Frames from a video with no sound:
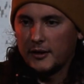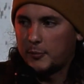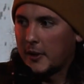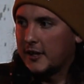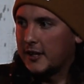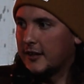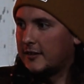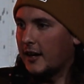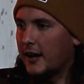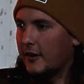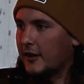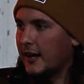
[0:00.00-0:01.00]
I spent the
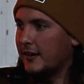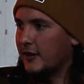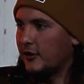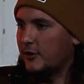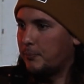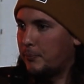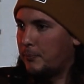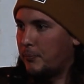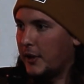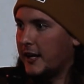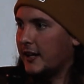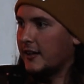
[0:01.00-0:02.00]
entire night there just
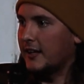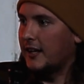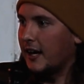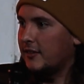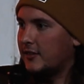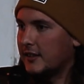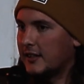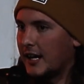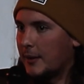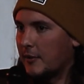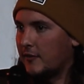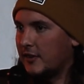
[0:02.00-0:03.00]
playing the guessing
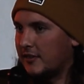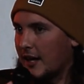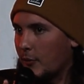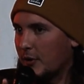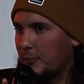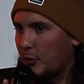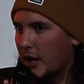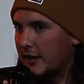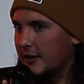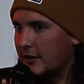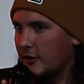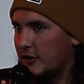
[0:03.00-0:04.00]
game of, is that one
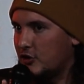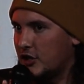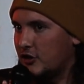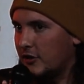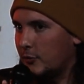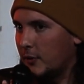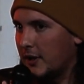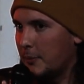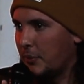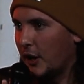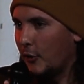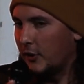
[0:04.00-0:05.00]
pregnant or is she just
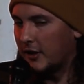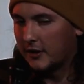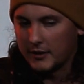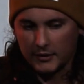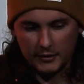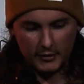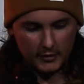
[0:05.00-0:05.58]
really bloated?